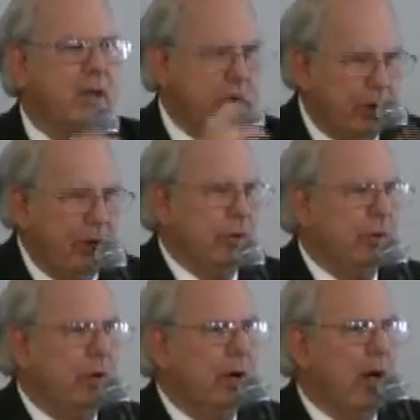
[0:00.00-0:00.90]

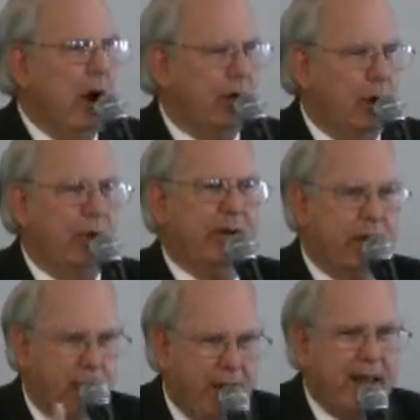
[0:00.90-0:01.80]
You are going to get
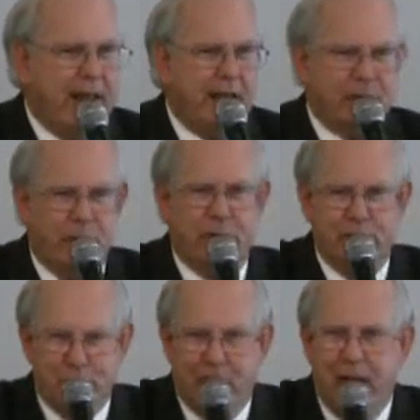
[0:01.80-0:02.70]
a raise on
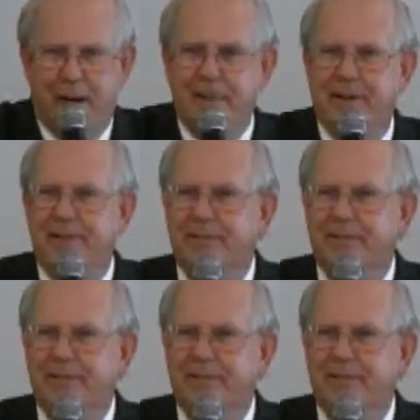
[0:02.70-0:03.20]
your job.